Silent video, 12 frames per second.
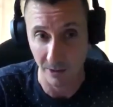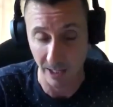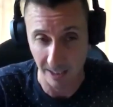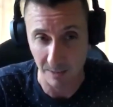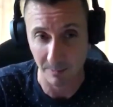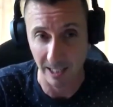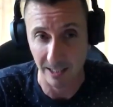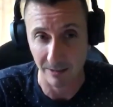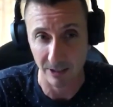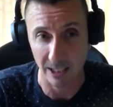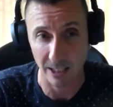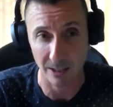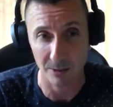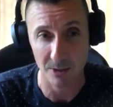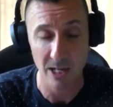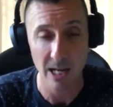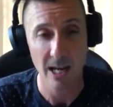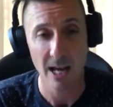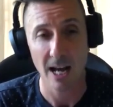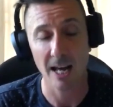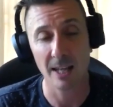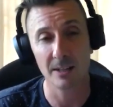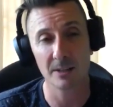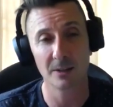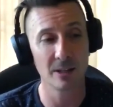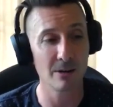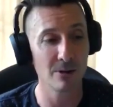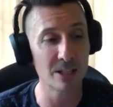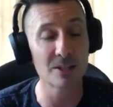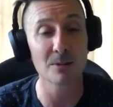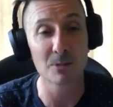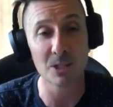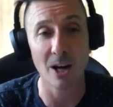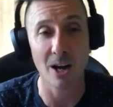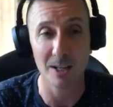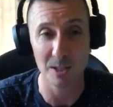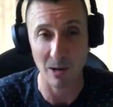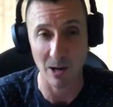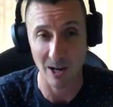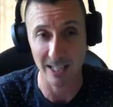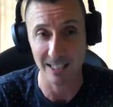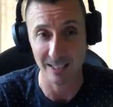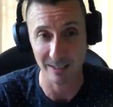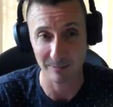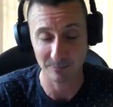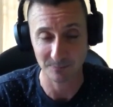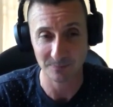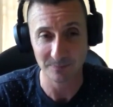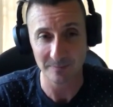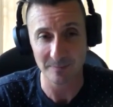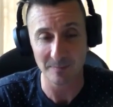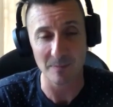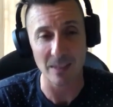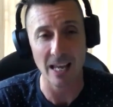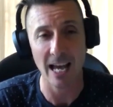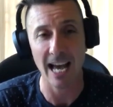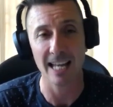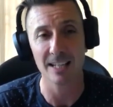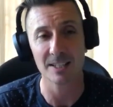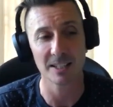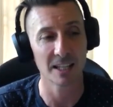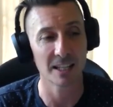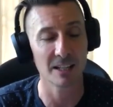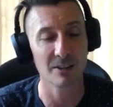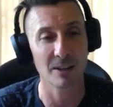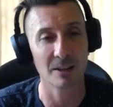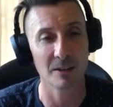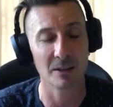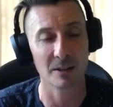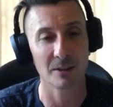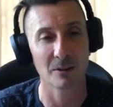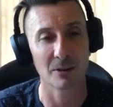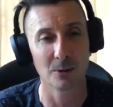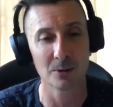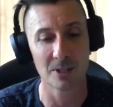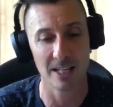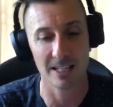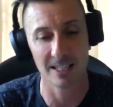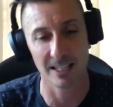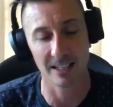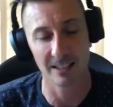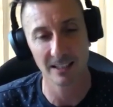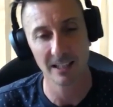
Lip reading: explainer videos, and there is some science behind it. And the thought is that